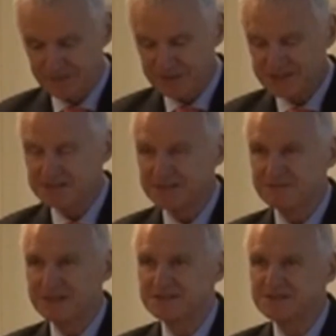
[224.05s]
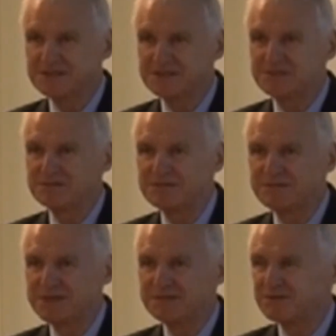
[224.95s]
recent events
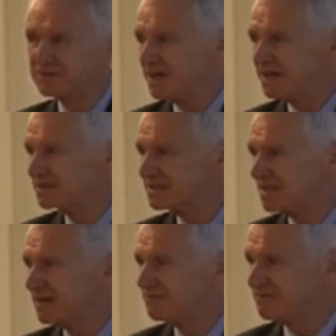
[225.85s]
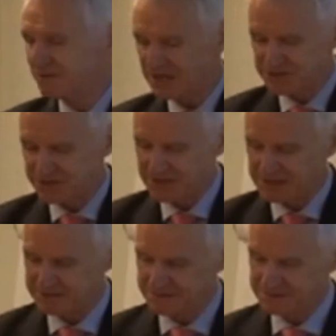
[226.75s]
remind us how
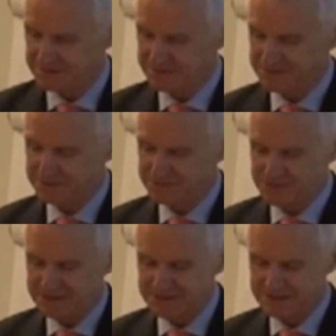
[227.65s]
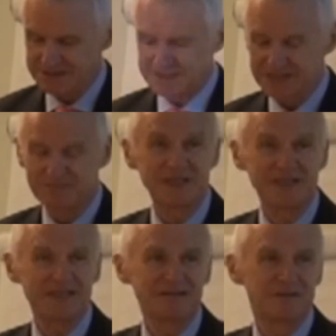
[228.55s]
fragile the grid can
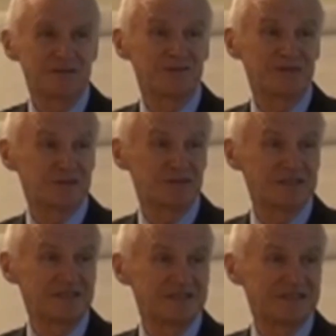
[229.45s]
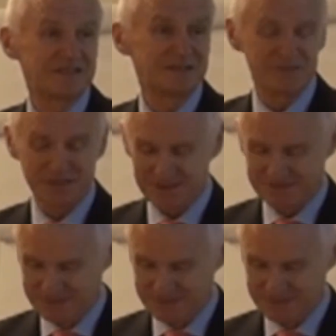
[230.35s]
be, or the grids can be.